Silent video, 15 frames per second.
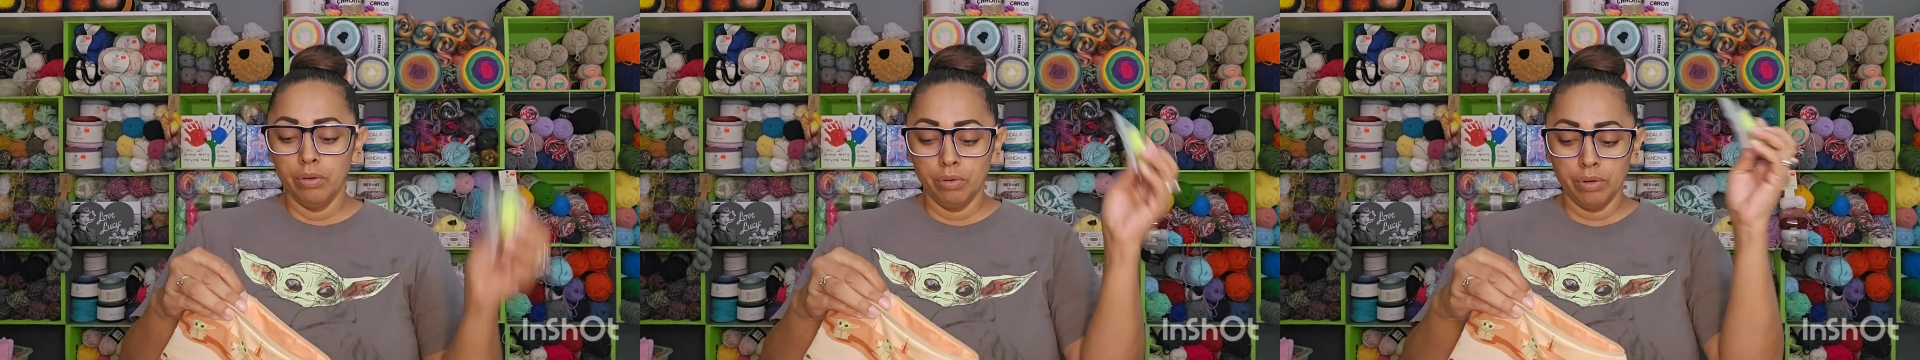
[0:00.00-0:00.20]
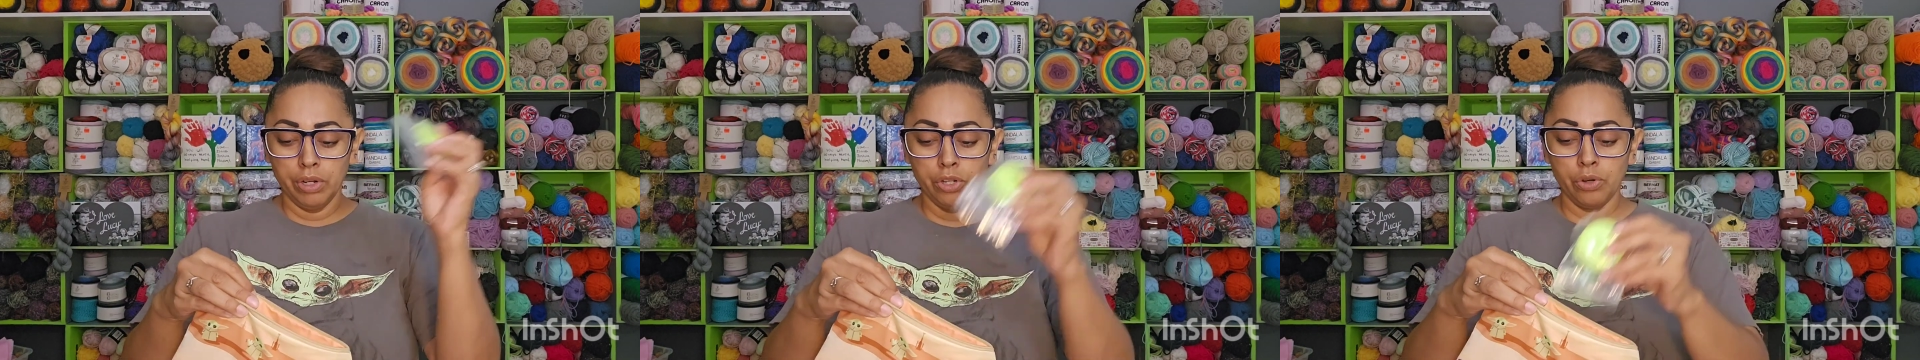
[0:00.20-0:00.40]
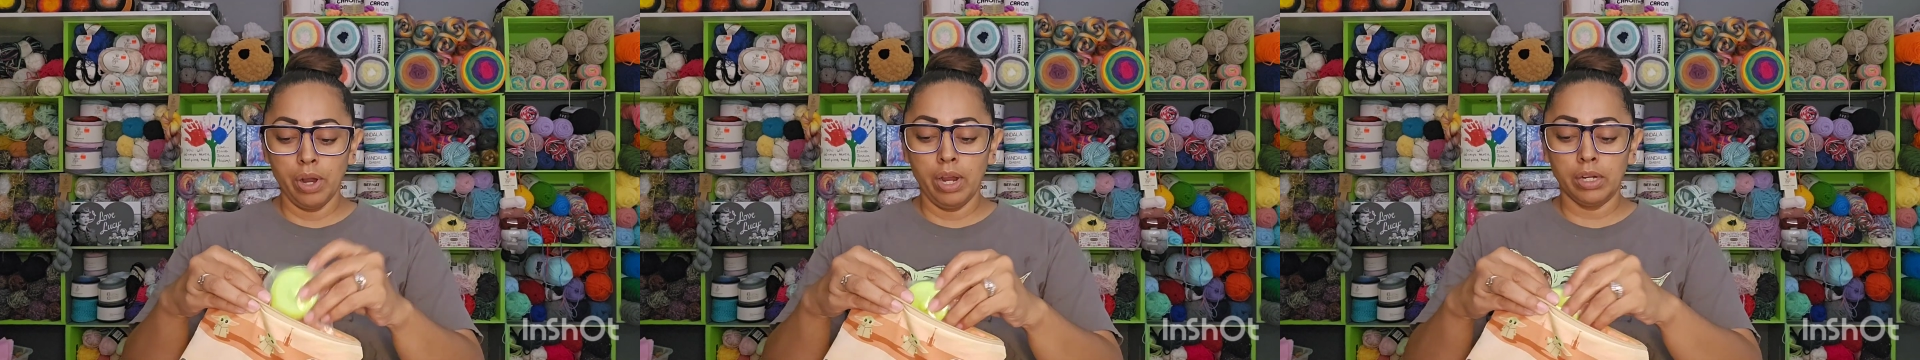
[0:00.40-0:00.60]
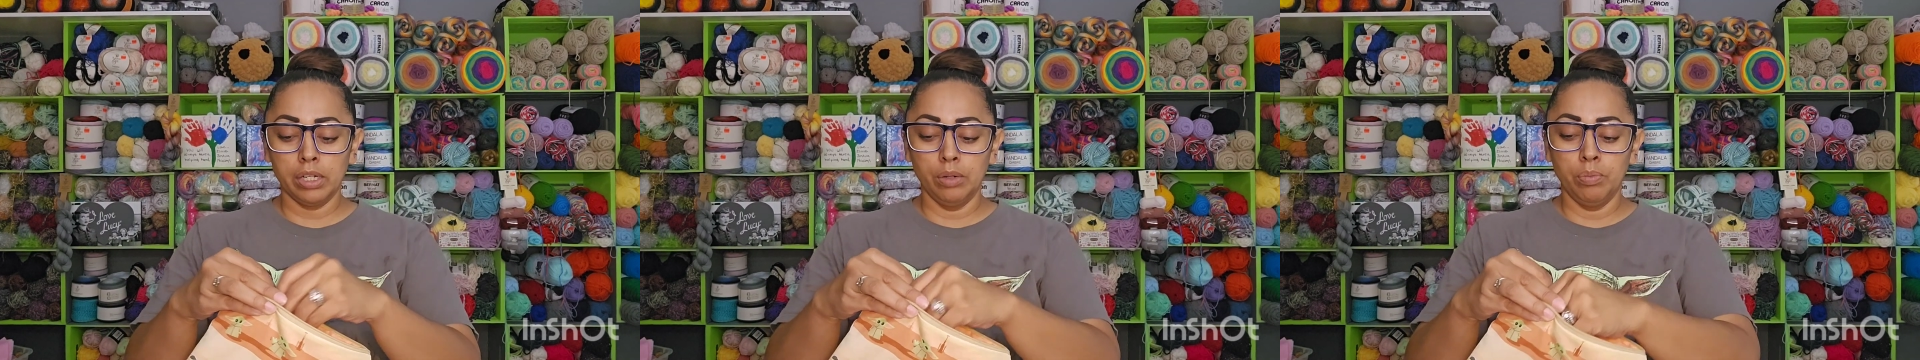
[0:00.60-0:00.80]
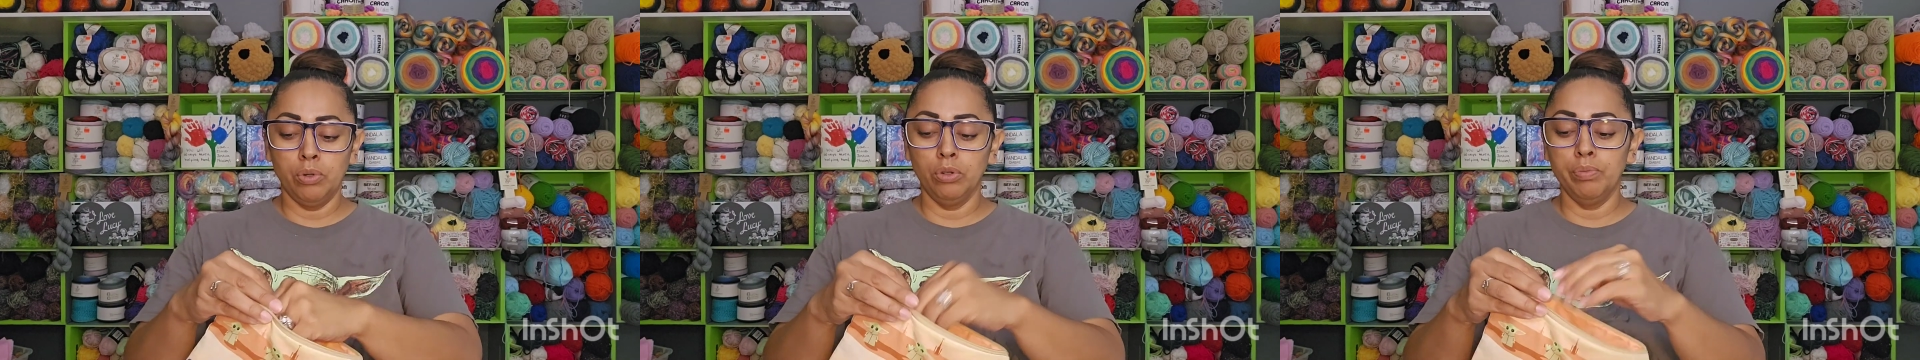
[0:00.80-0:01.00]

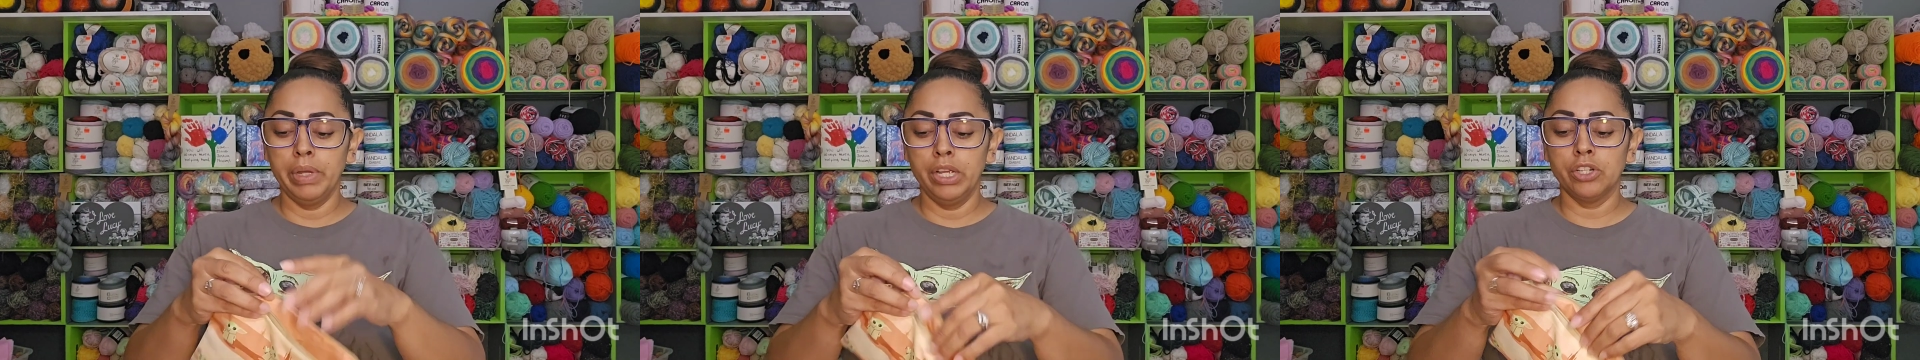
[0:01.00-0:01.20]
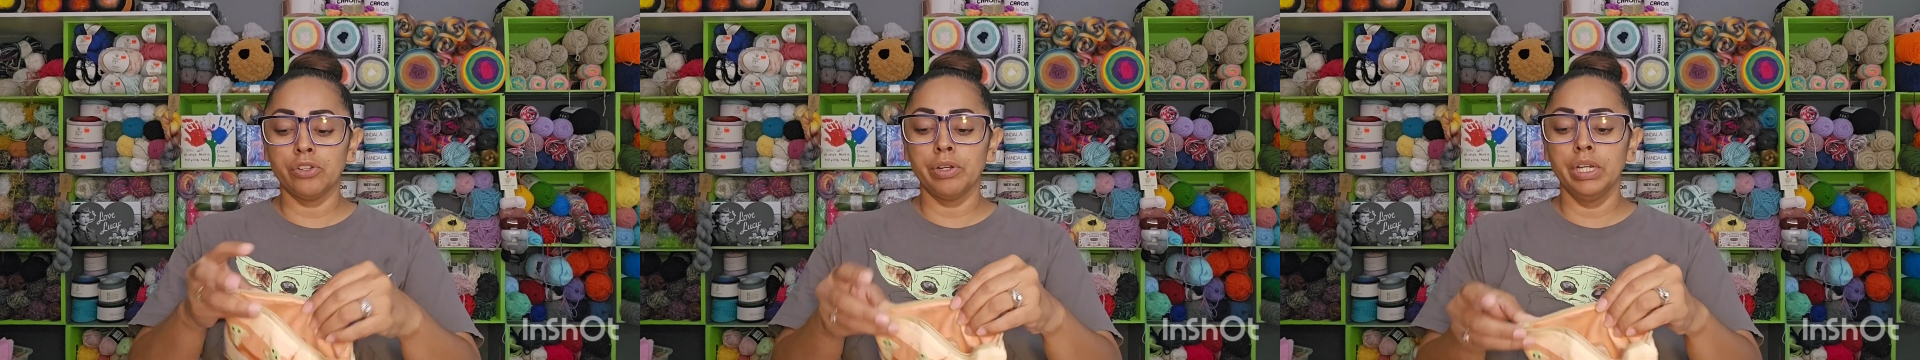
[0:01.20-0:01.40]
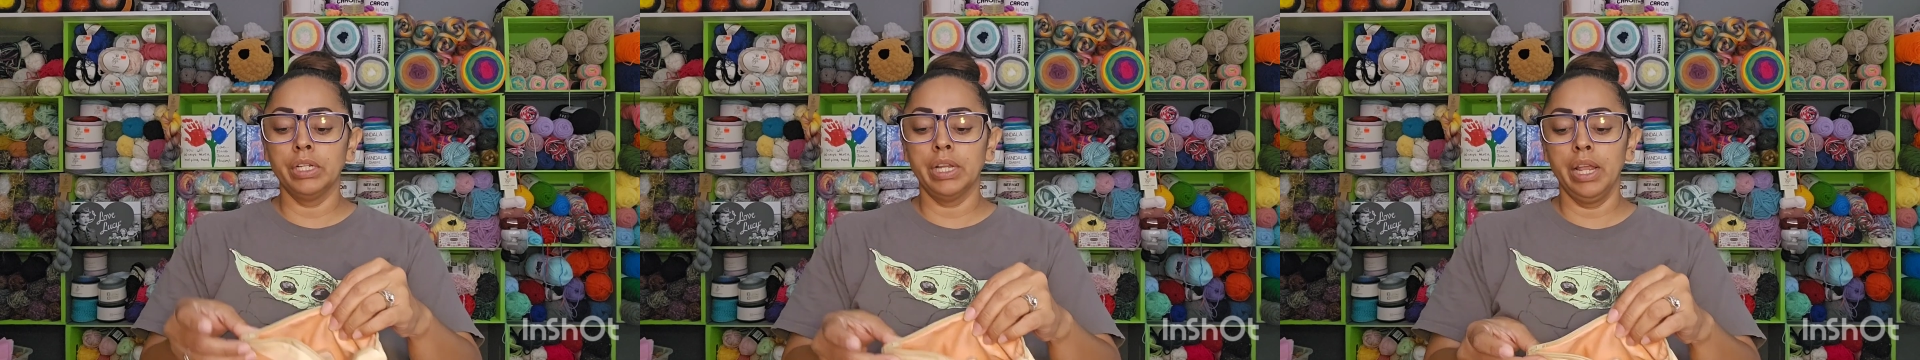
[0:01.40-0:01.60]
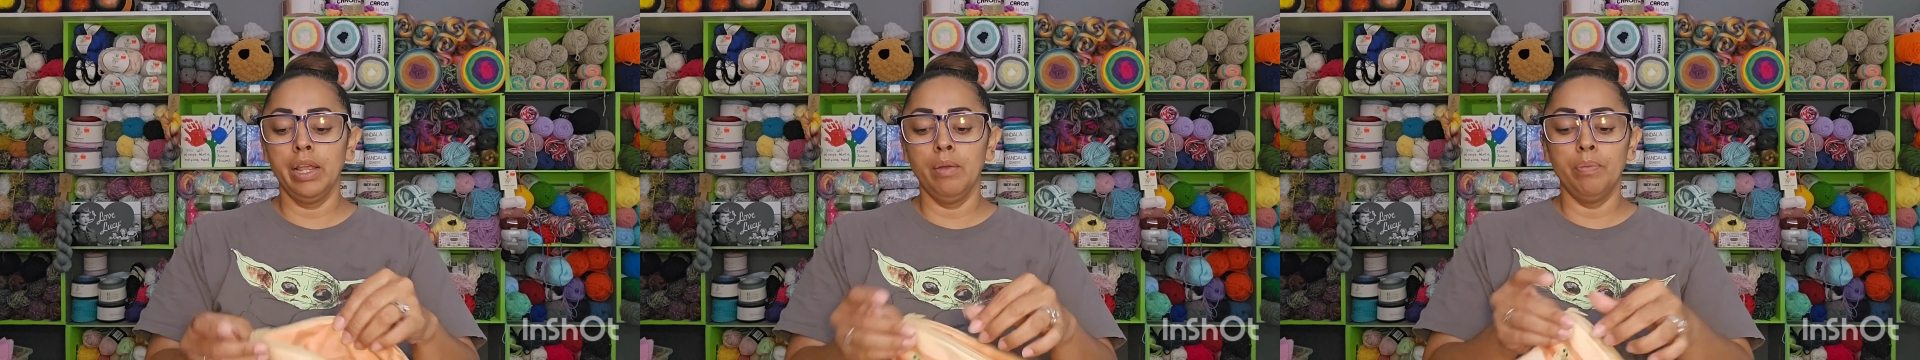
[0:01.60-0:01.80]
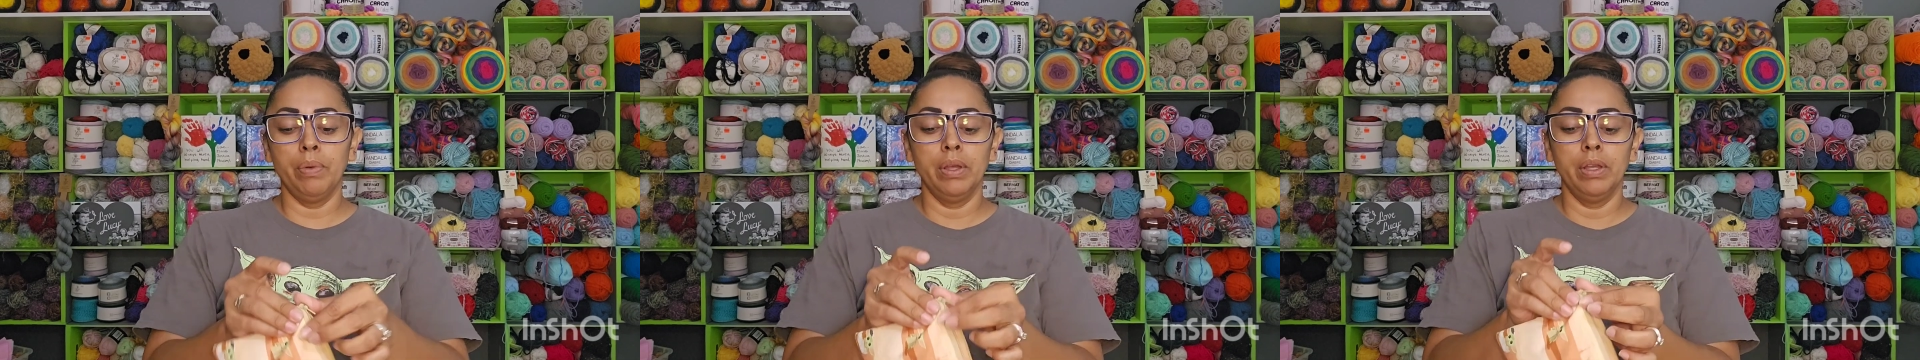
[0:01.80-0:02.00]
retractable measuring
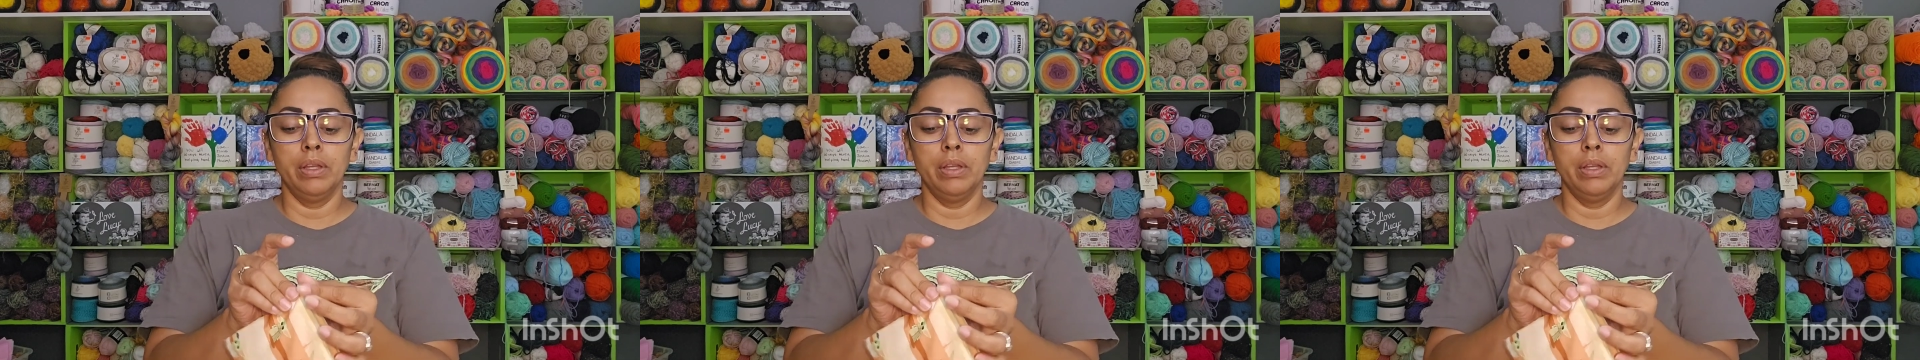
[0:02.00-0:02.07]
tape,